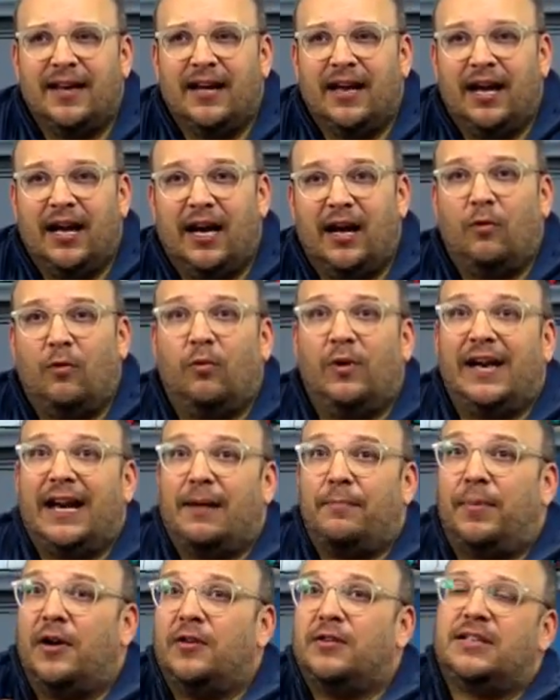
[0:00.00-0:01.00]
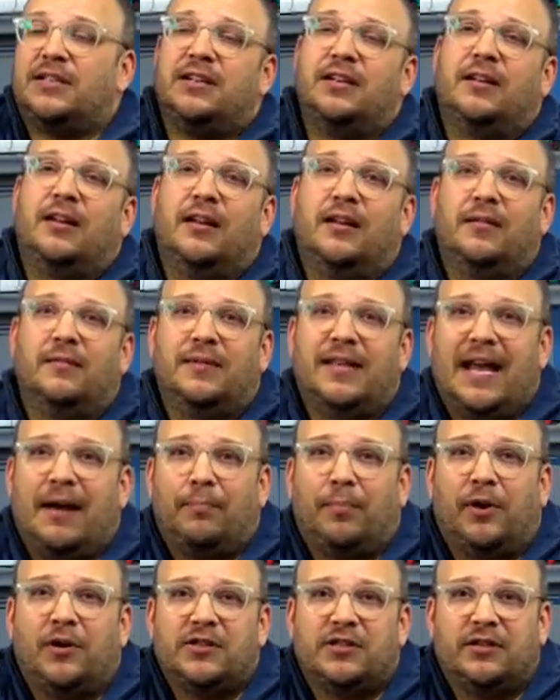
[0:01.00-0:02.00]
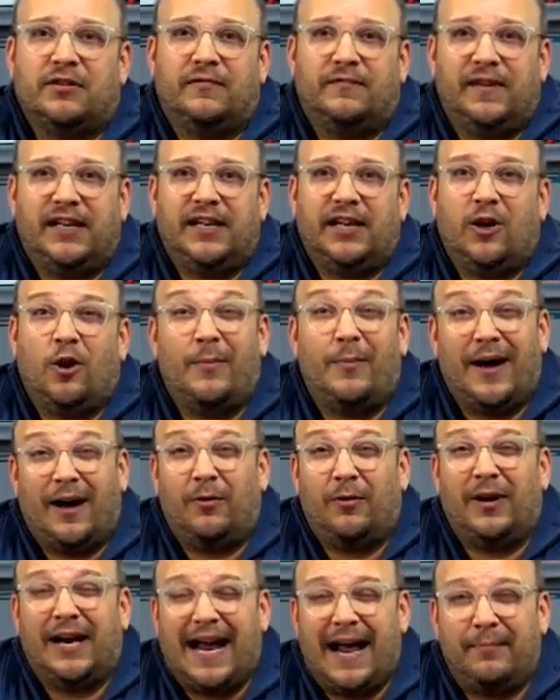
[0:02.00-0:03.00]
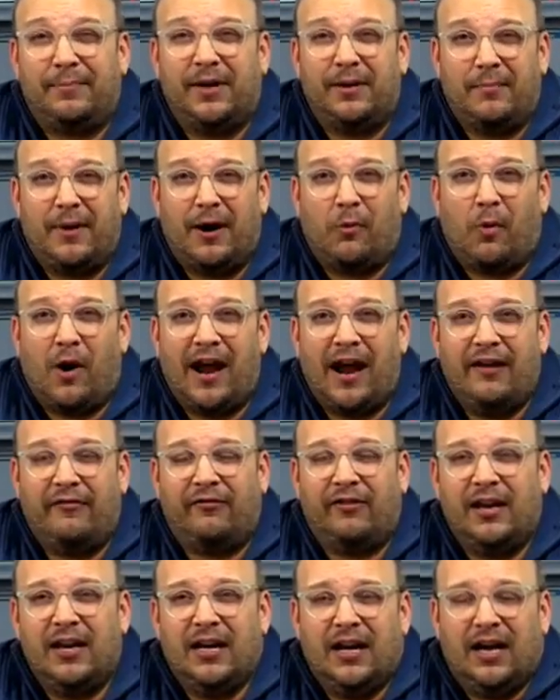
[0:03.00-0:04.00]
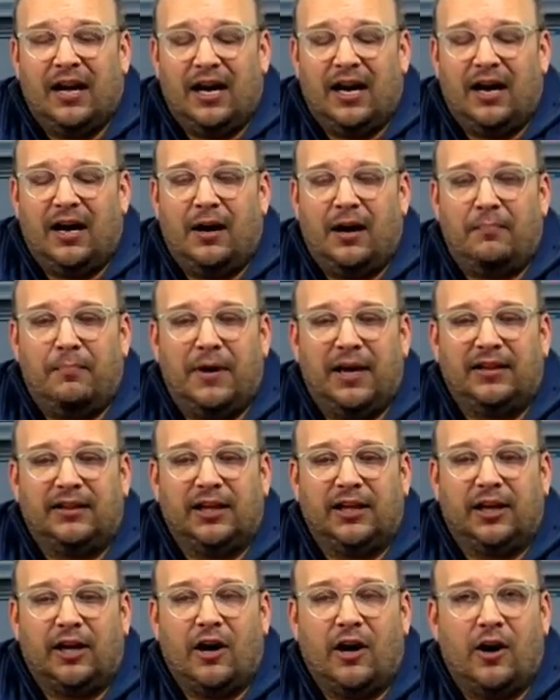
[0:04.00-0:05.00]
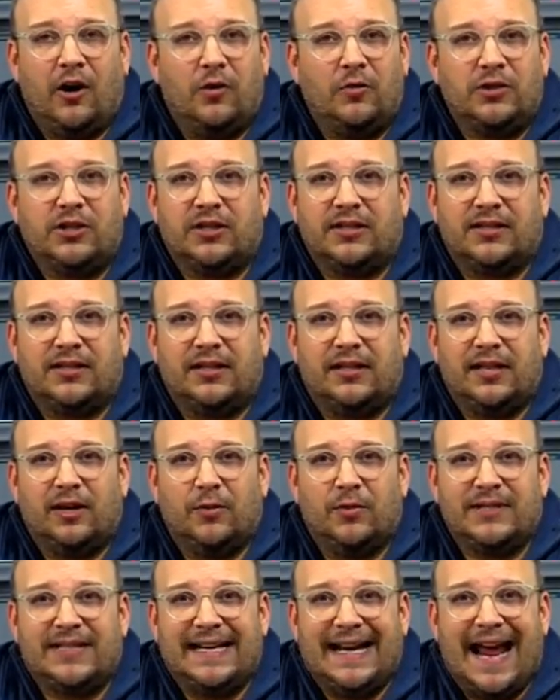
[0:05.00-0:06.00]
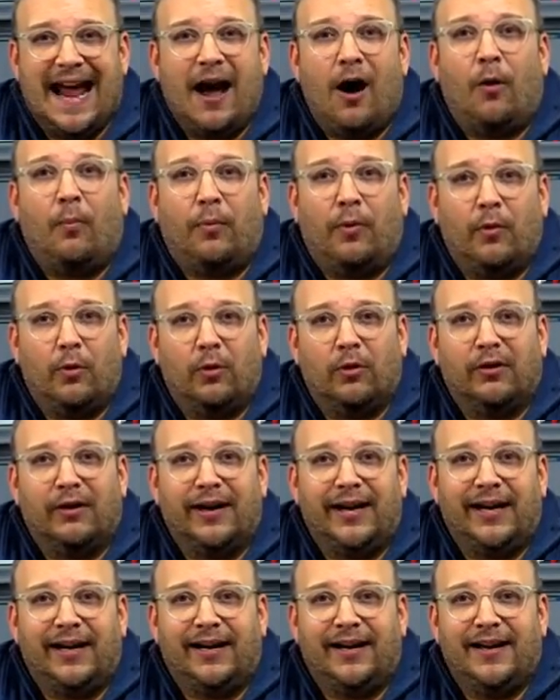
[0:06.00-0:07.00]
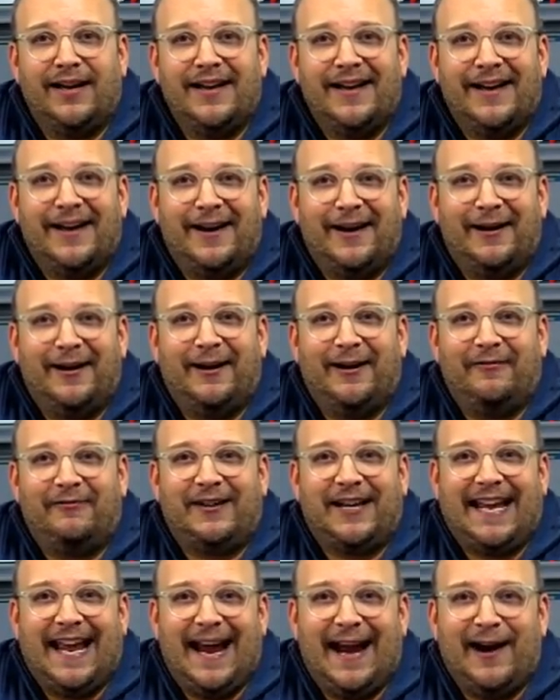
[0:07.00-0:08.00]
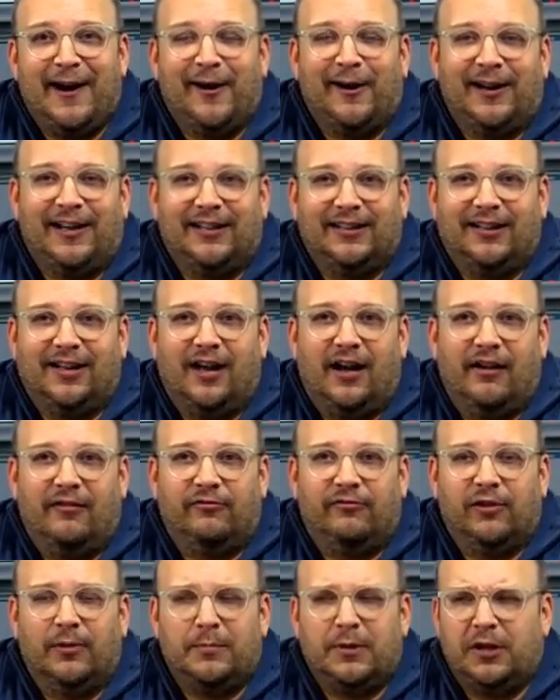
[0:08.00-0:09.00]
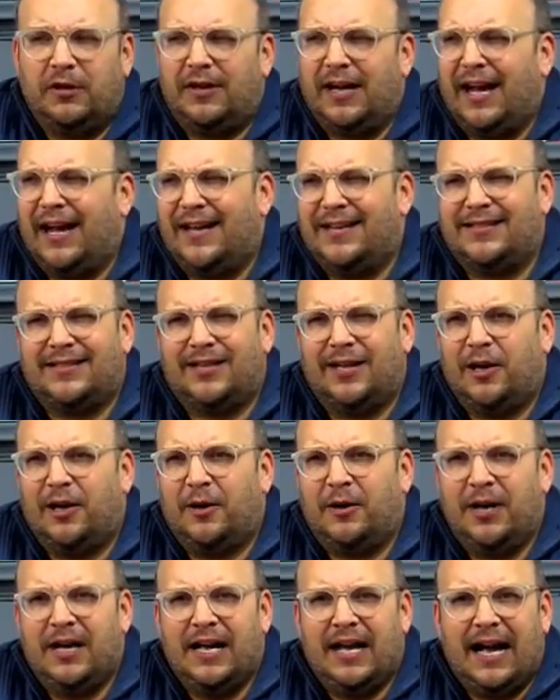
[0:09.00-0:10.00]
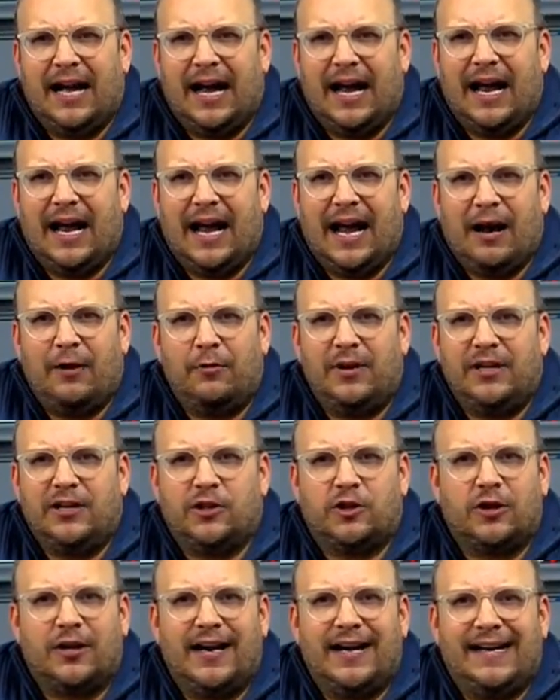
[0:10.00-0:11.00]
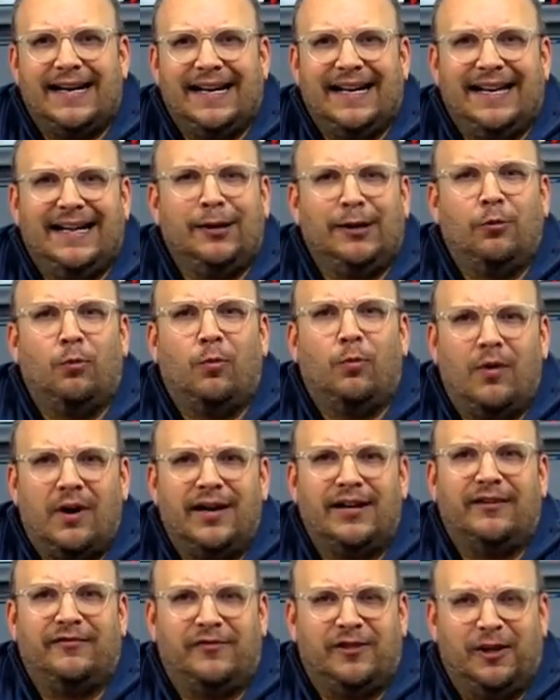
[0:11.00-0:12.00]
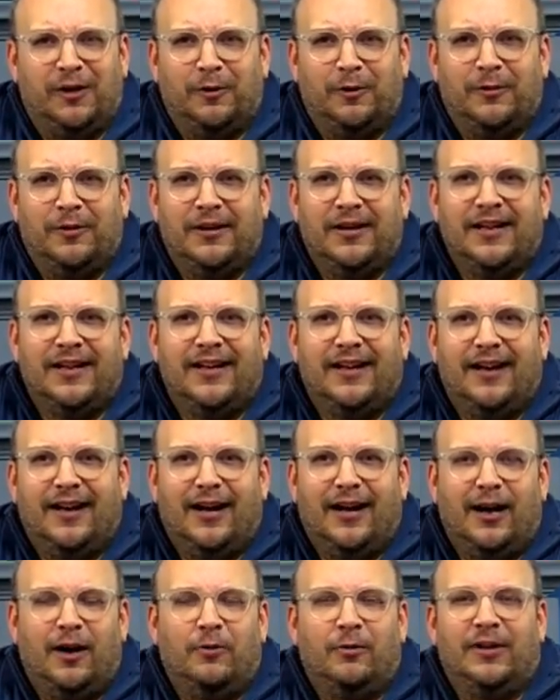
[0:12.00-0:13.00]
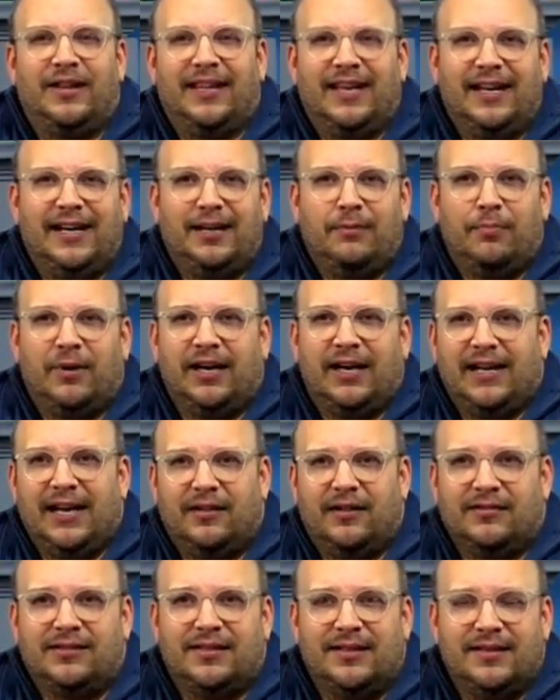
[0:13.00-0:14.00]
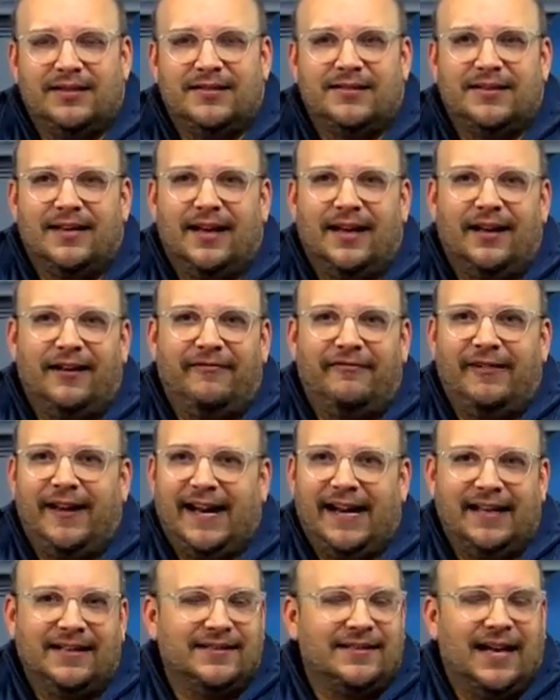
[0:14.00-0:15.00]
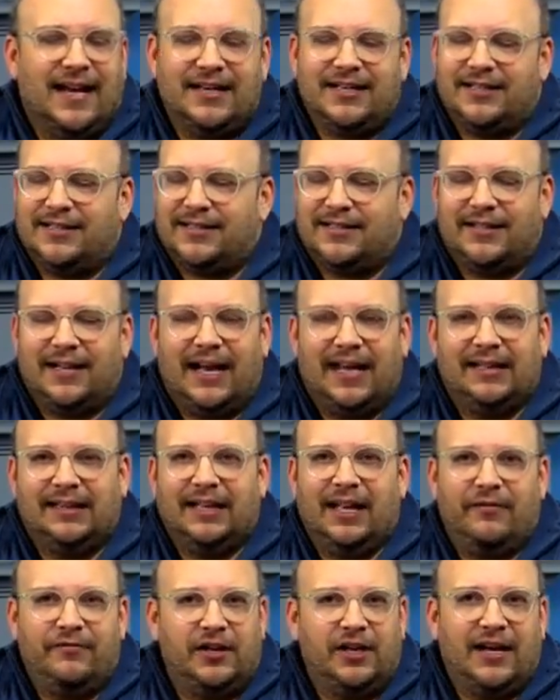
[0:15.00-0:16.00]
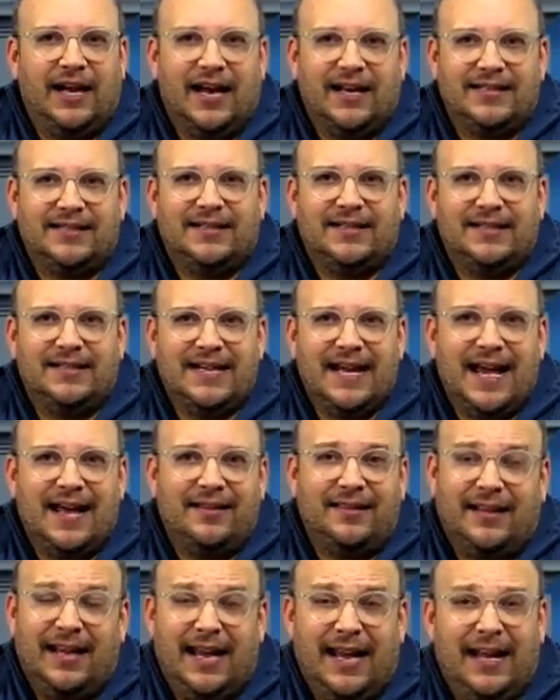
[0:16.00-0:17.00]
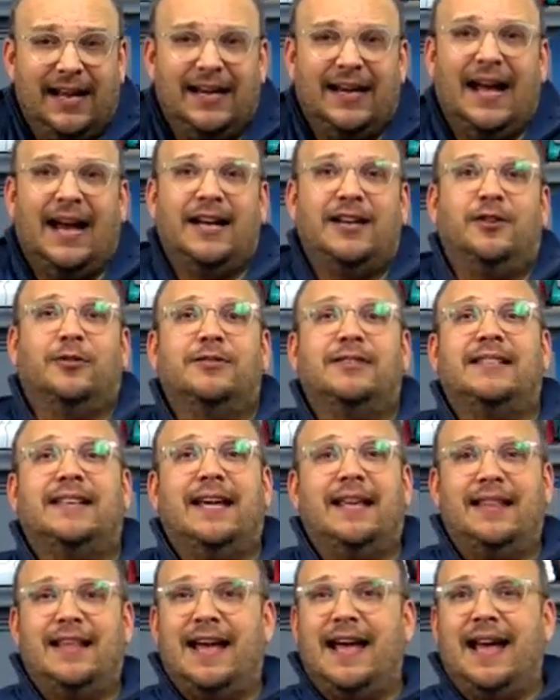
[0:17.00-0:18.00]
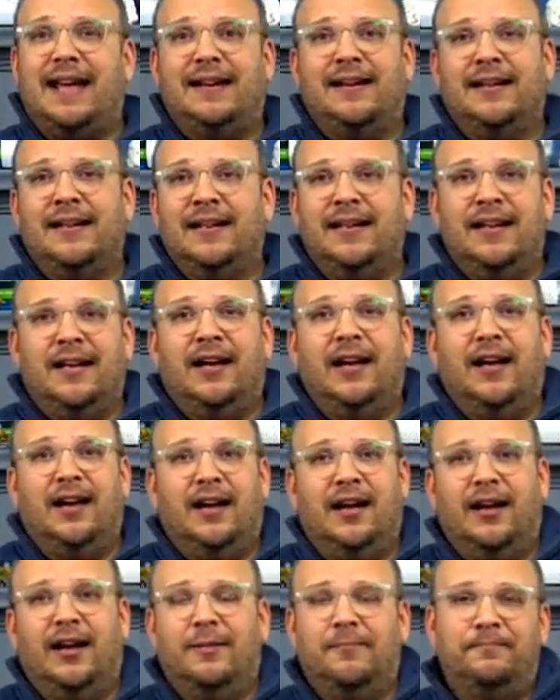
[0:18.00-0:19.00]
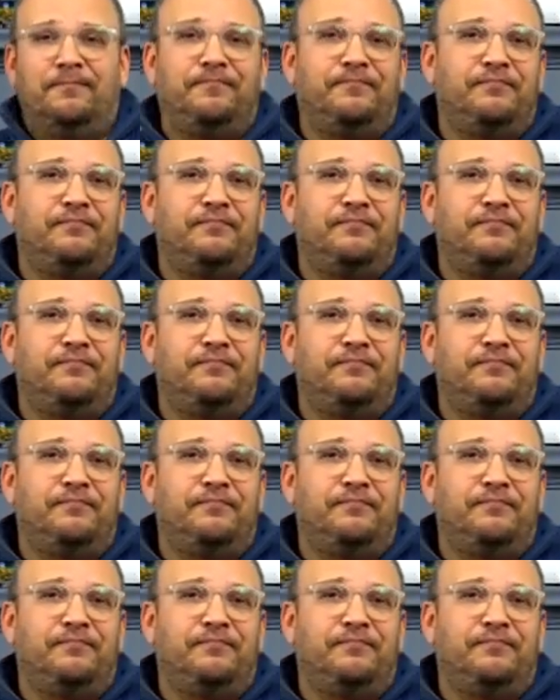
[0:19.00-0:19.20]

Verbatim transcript: Uh, when I posted a, uh, that personal video about what happened to my wife uh, a month ago, just there was an outpouring of care and love from you guys. So I, I wouldn't trade any one of you uh, with anybody else's uh, fans. I just, I love you guys to death. And I don't say that um,